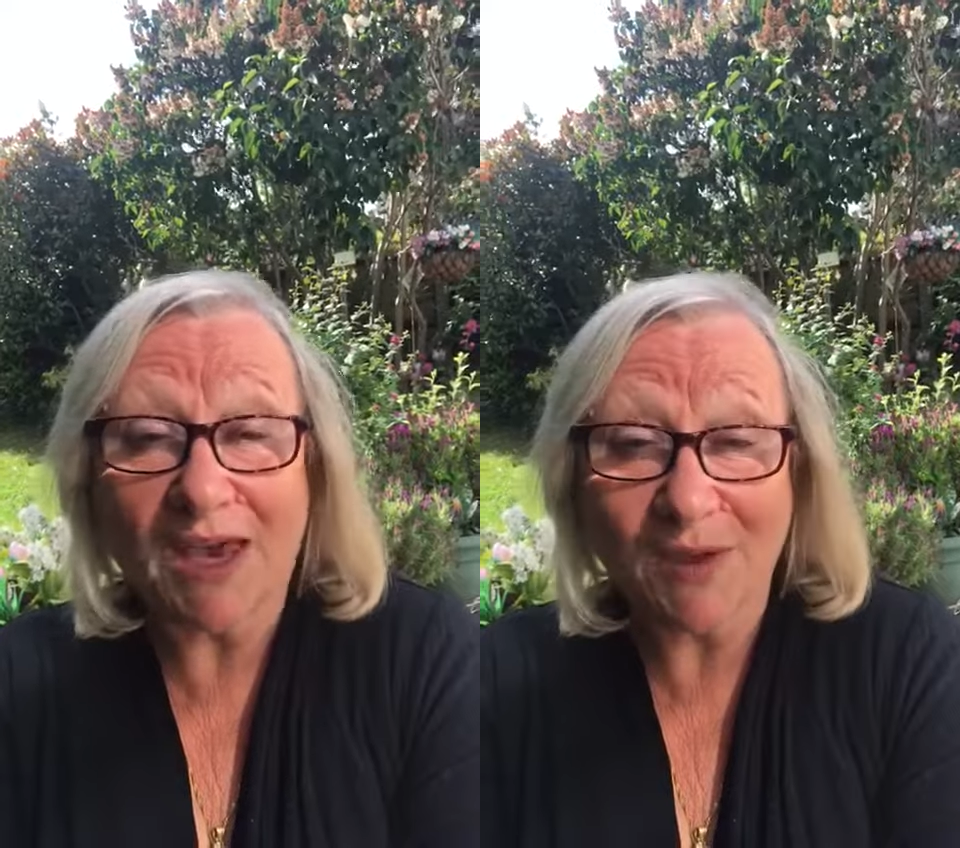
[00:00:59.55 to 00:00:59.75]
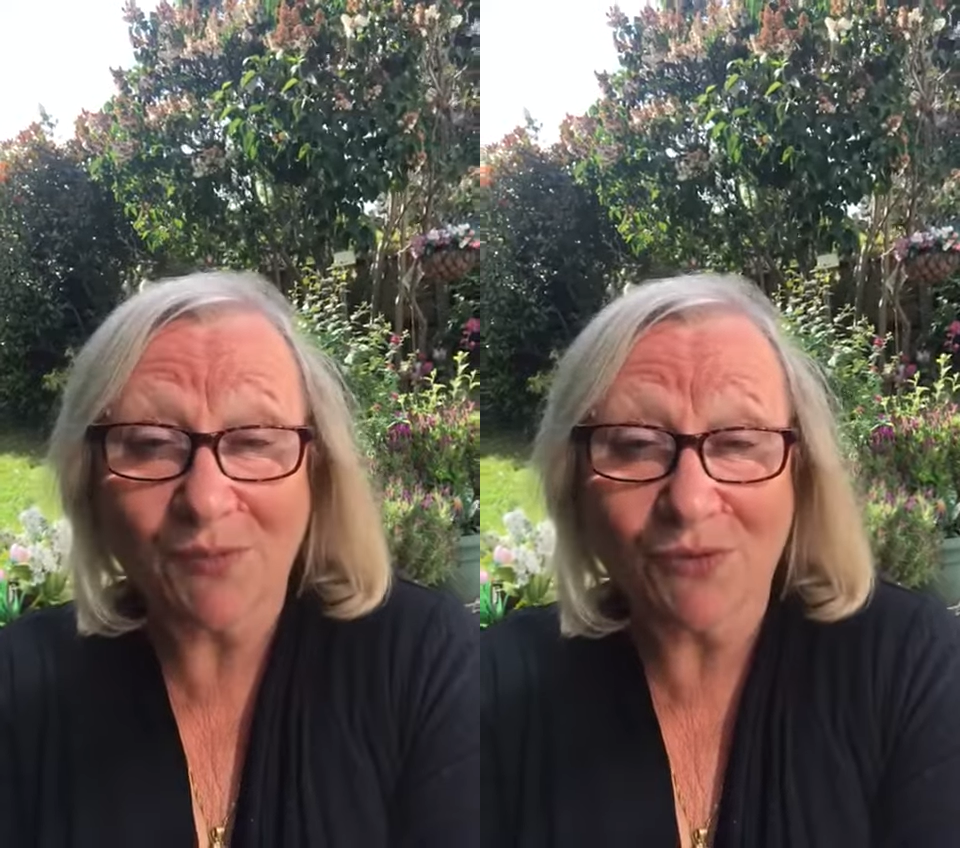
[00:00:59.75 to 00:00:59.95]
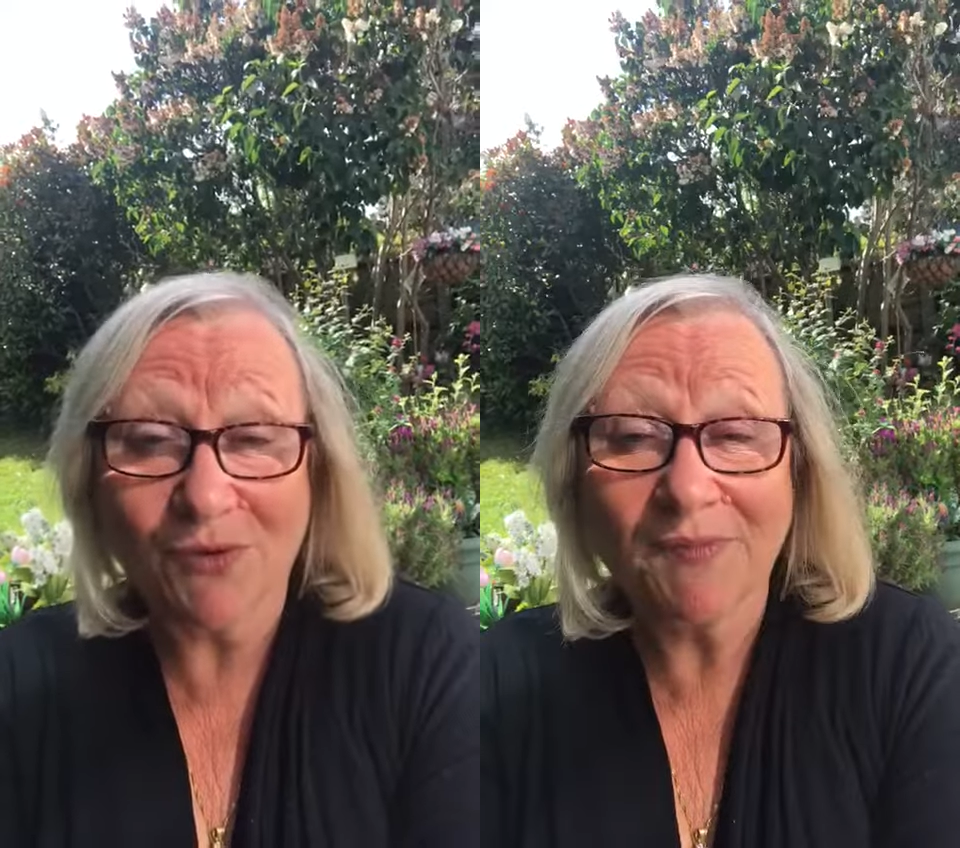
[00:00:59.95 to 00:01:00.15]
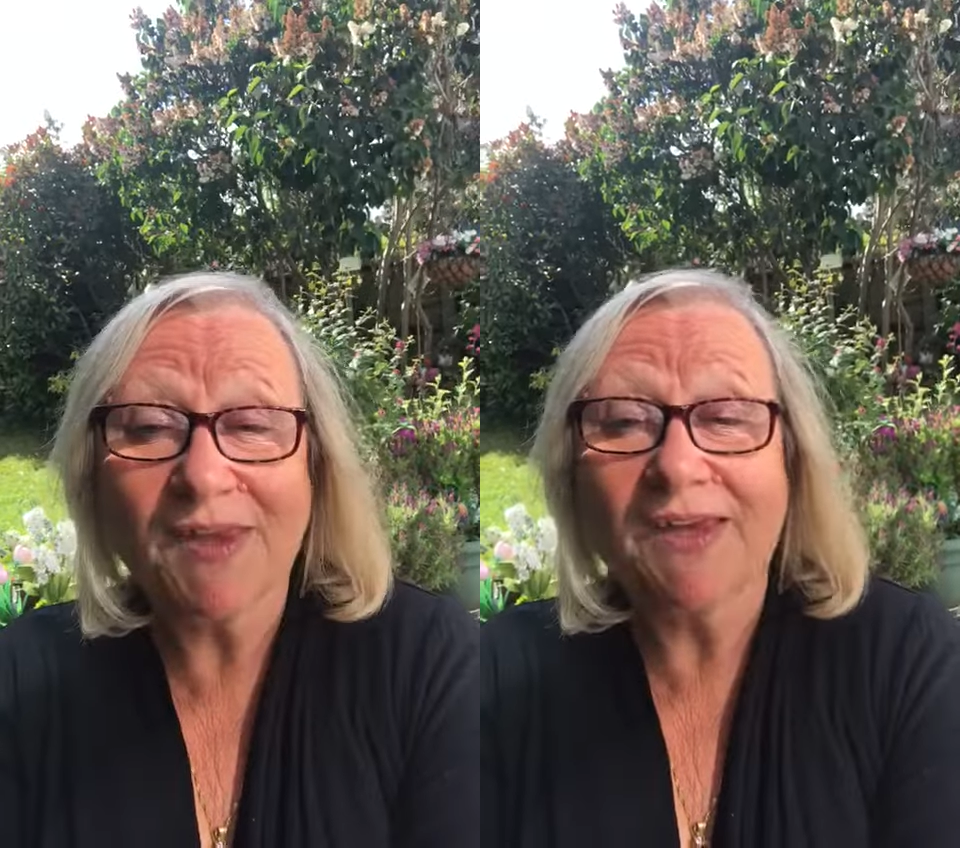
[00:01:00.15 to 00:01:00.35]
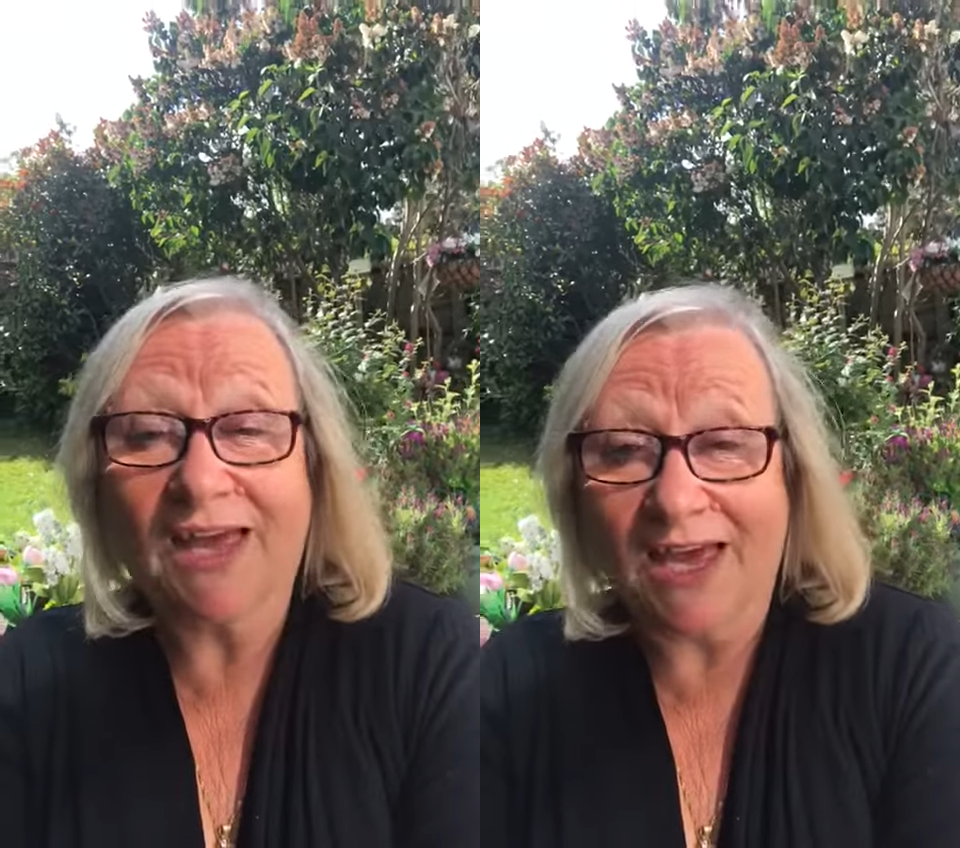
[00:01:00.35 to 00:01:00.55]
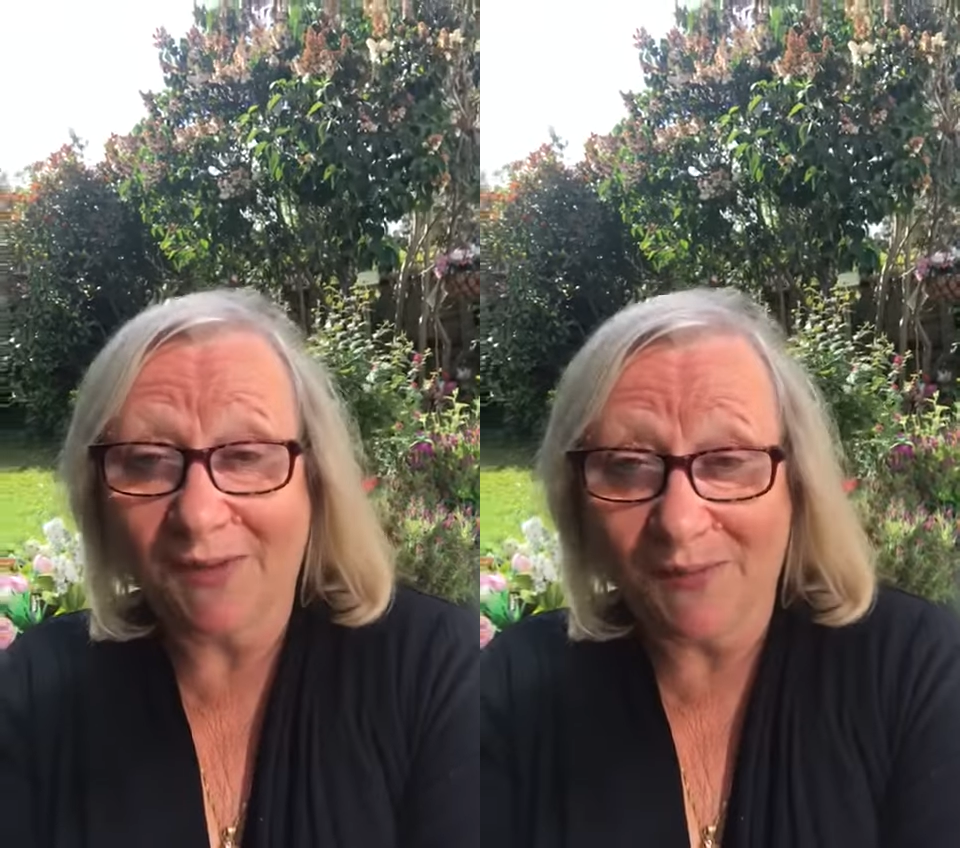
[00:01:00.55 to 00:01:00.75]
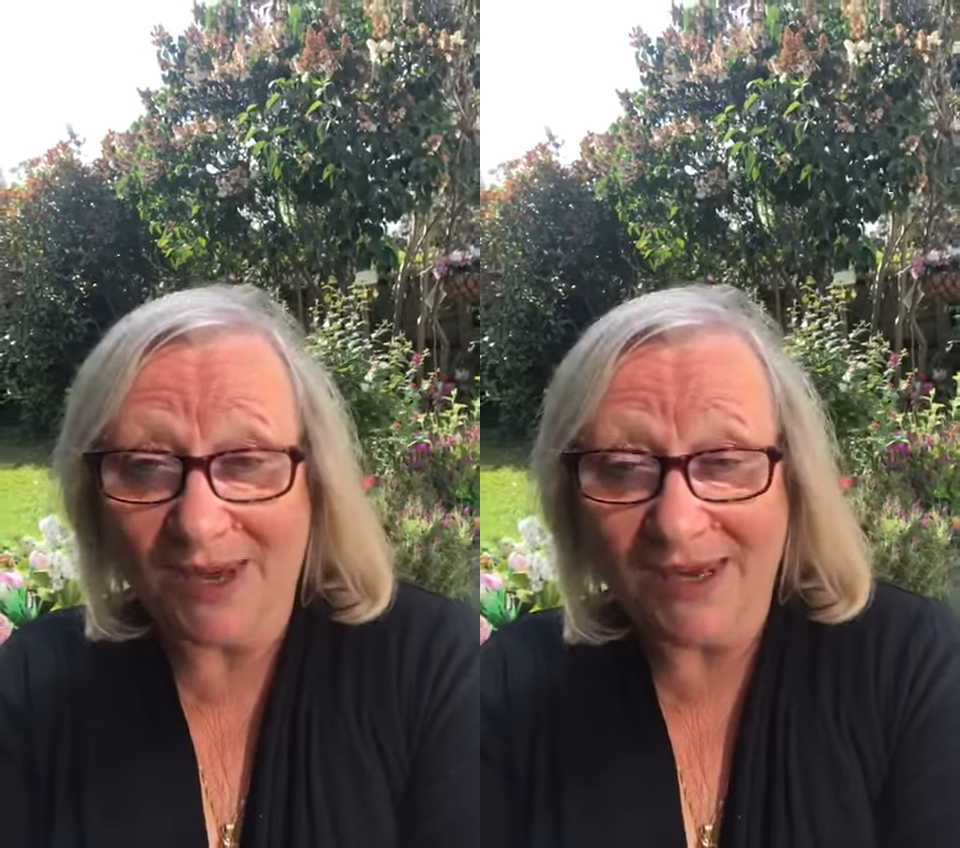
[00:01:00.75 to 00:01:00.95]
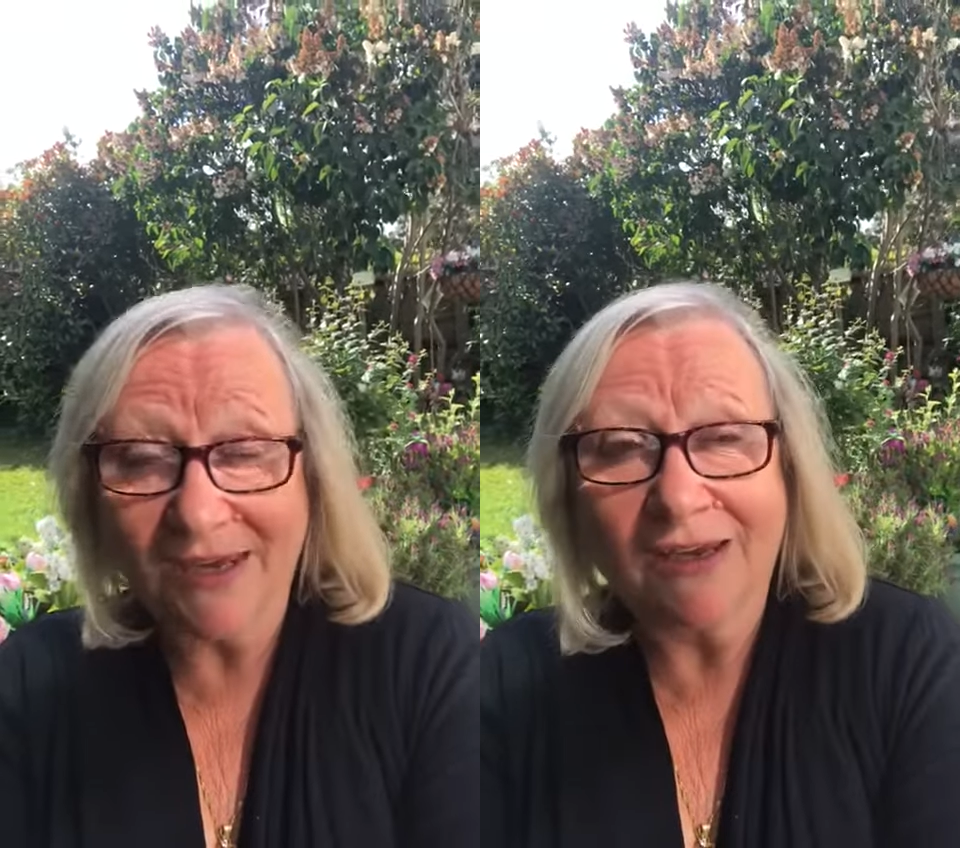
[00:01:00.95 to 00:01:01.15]
April and
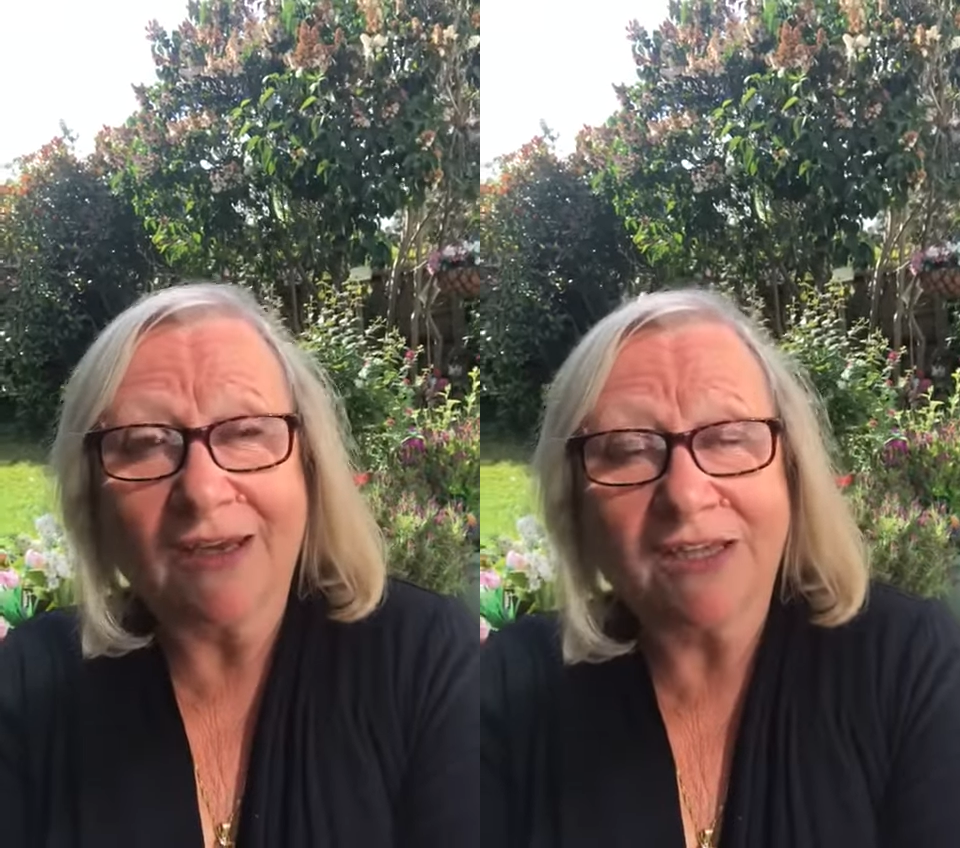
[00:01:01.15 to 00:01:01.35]
May,